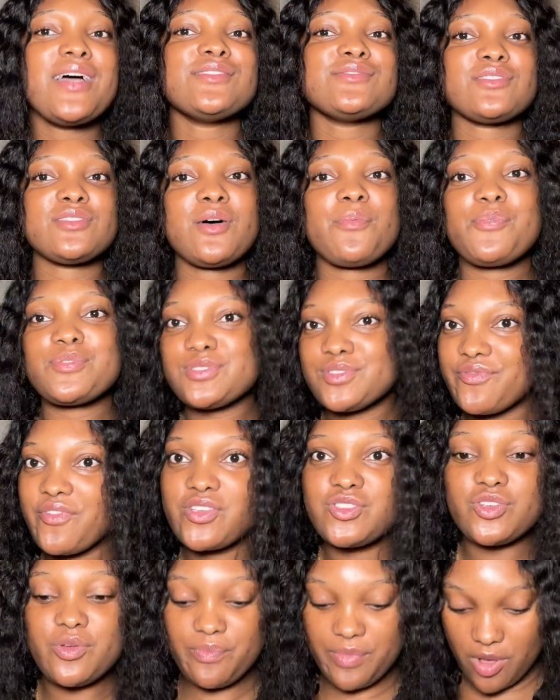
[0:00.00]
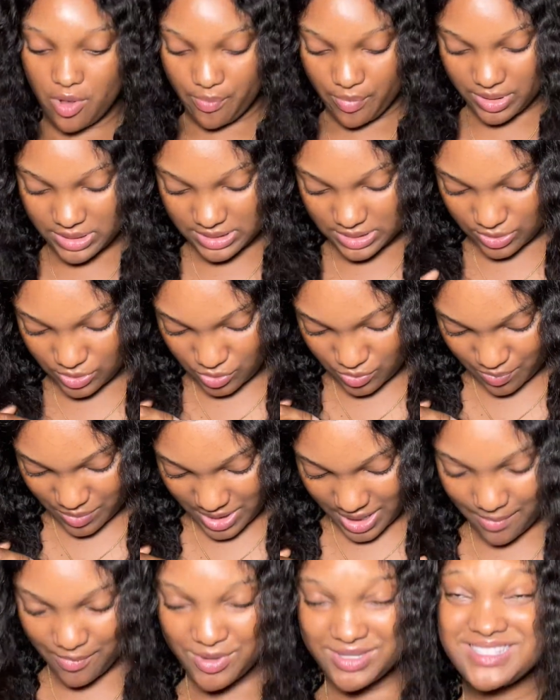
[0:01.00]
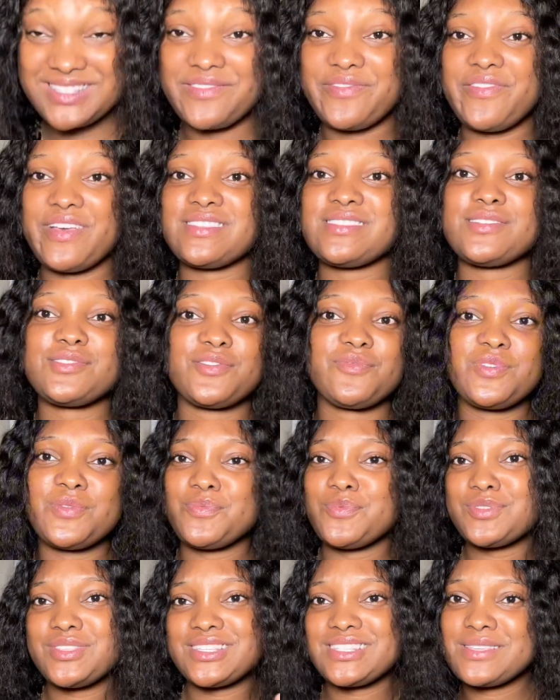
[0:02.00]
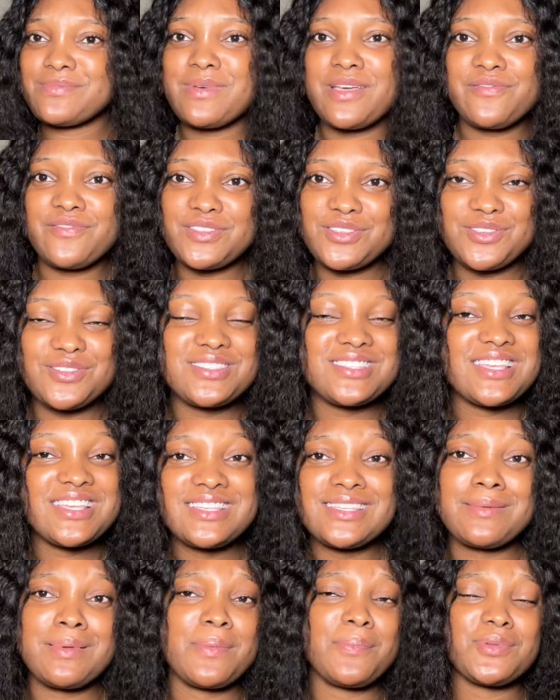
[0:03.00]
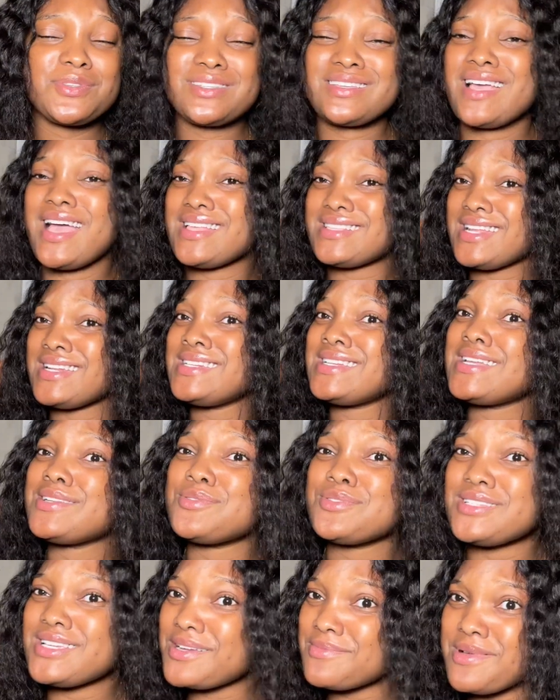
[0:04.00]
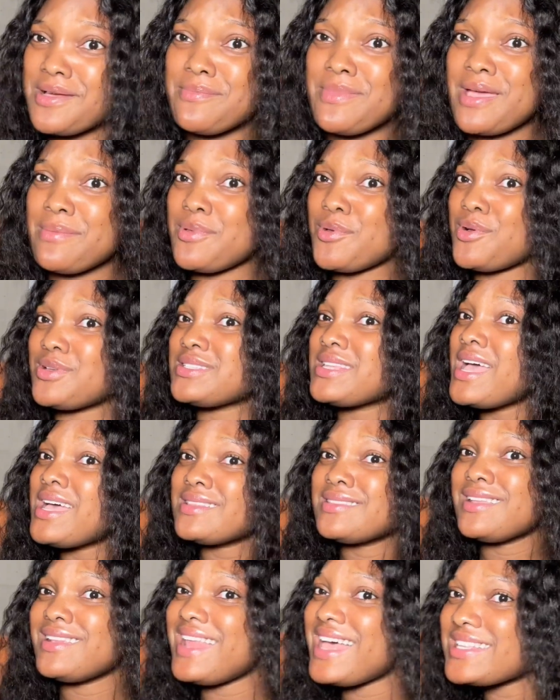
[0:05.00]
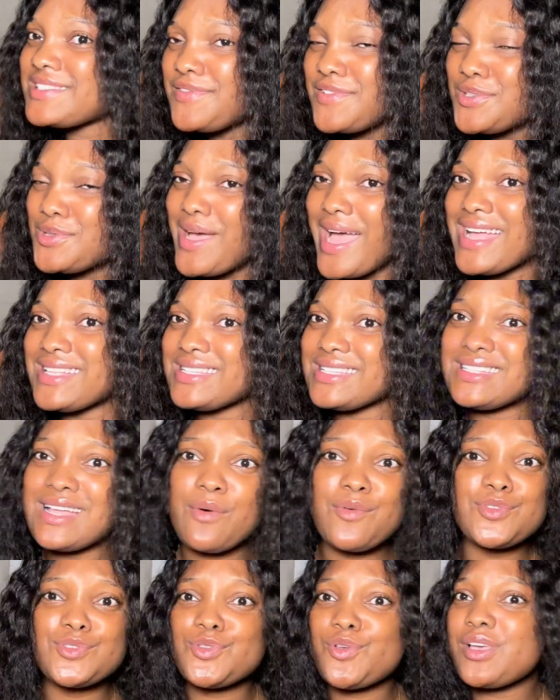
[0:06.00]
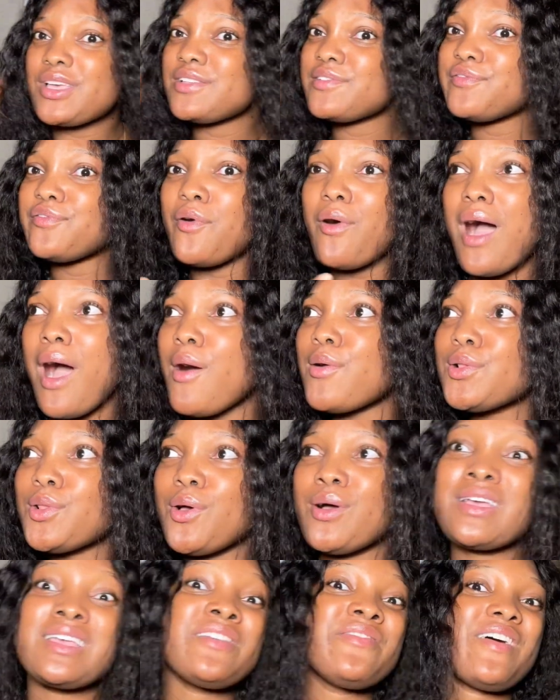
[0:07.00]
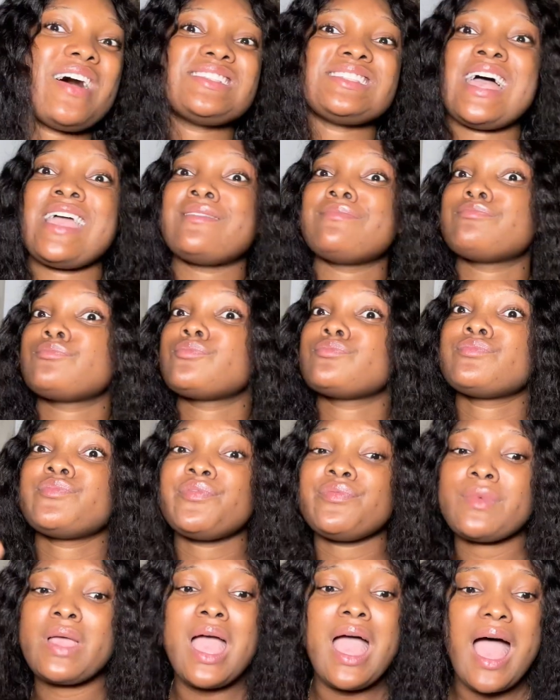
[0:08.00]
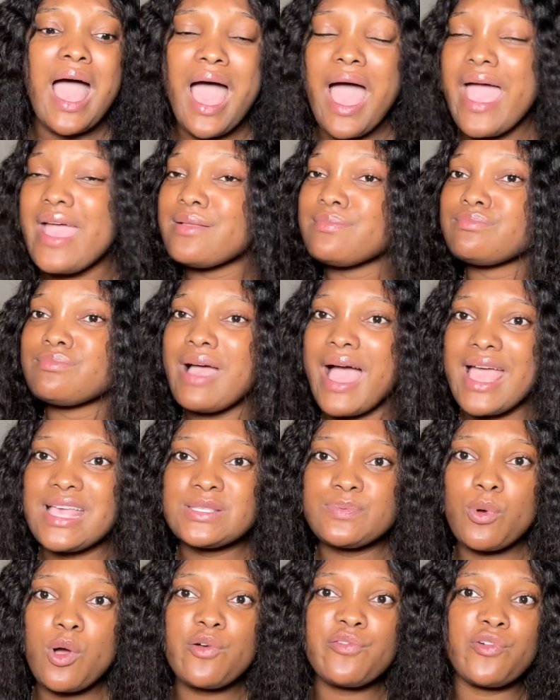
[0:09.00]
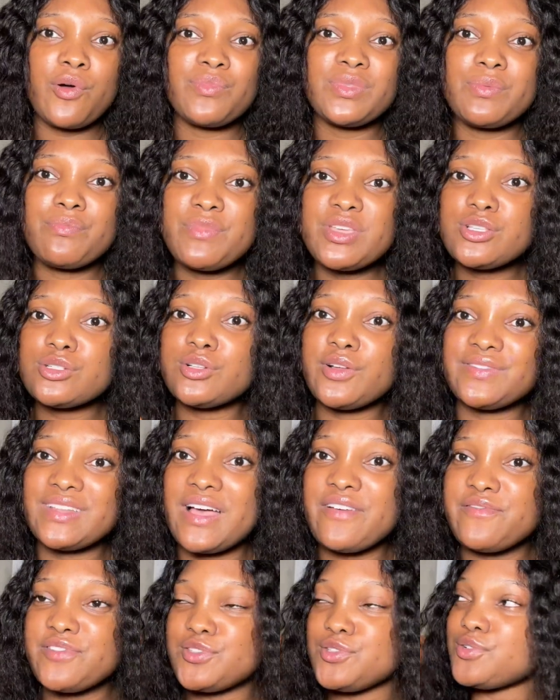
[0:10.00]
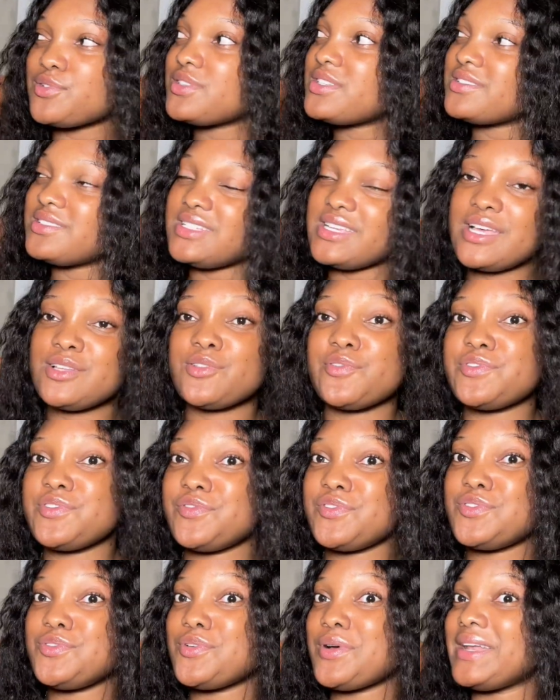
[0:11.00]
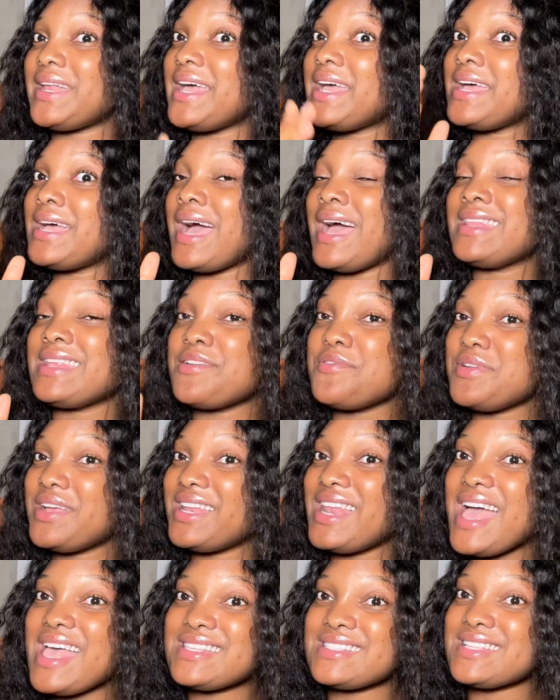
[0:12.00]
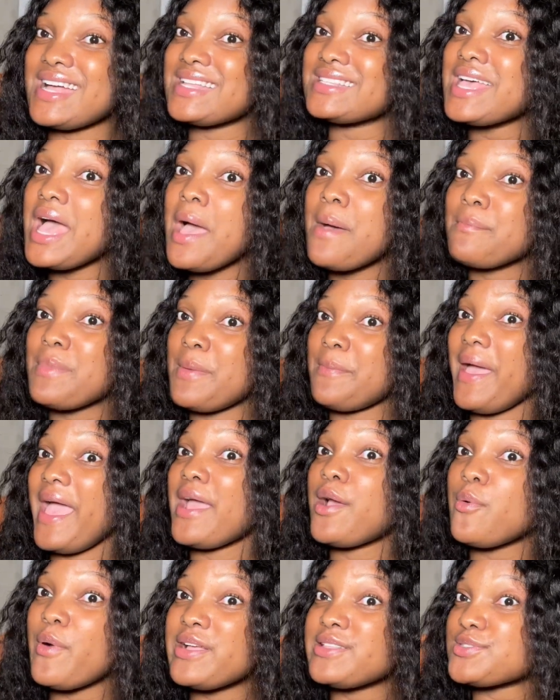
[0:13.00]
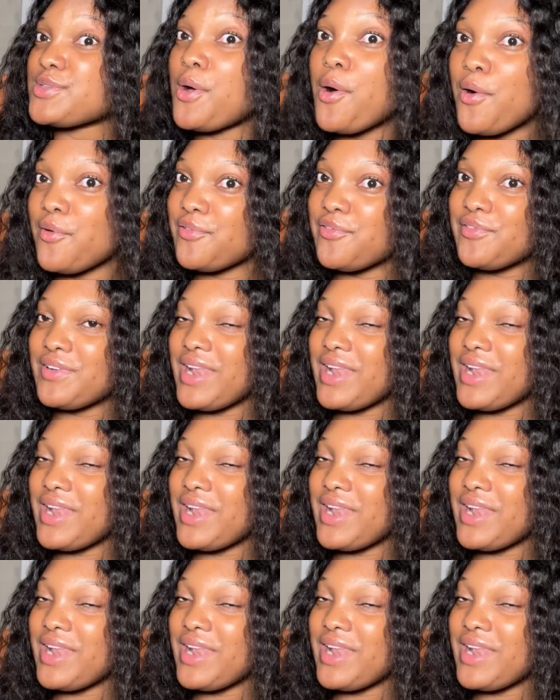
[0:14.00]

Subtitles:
turn on the notification bell button to be amongst the first set of people to see my videos each time I post it. Guys, I needed to check my mic because the last video I did, I was talking for how long. In fact, I spoke from the middle of that video to the end of the video, and I realized that my mic went off,